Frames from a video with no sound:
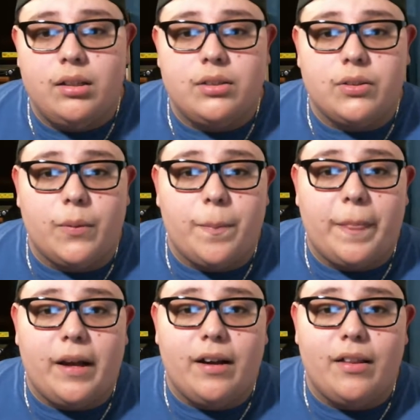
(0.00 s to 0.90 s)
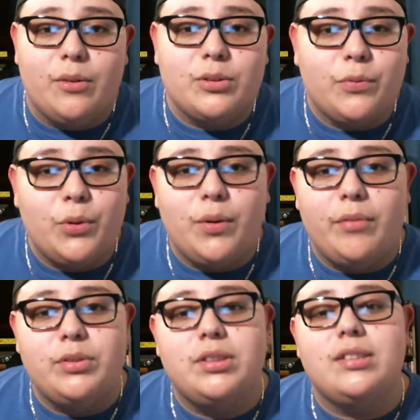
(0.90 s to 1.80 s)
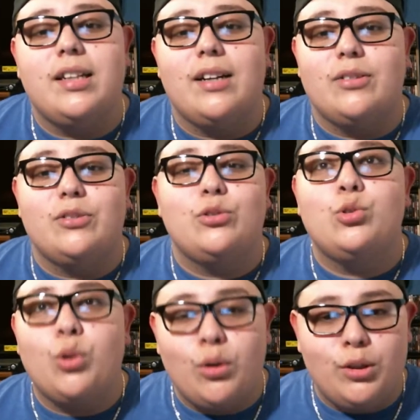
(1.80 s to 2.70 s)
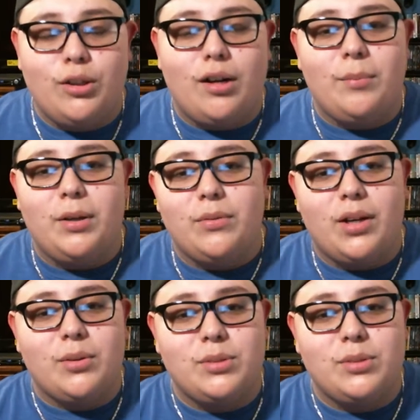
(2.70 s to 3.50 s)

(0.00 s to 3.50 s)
So there was a few references that totally caught me off guard,